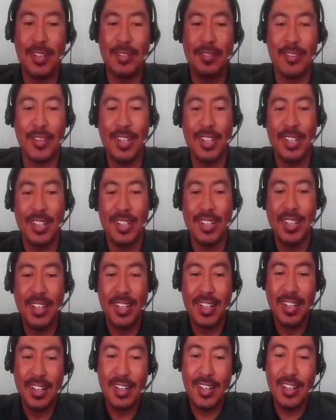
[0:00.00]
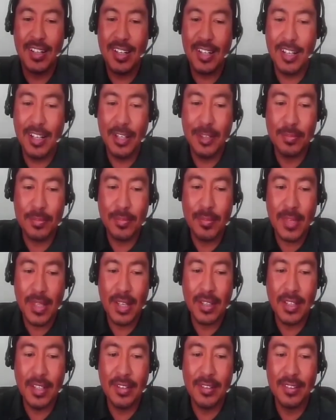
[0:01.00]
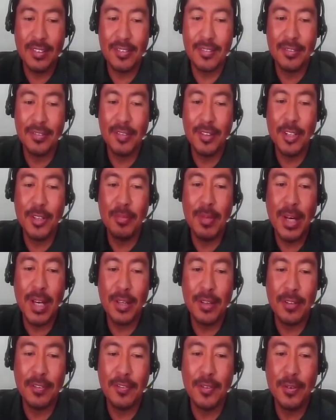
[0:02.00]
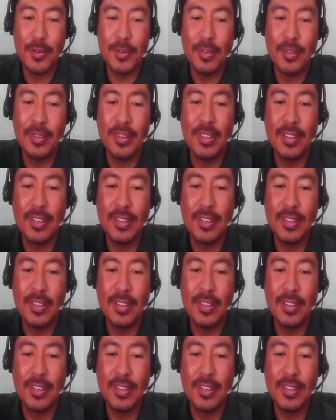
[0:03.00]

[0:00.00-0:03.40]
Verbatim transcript: friendly. So, um, again, when you buy your food,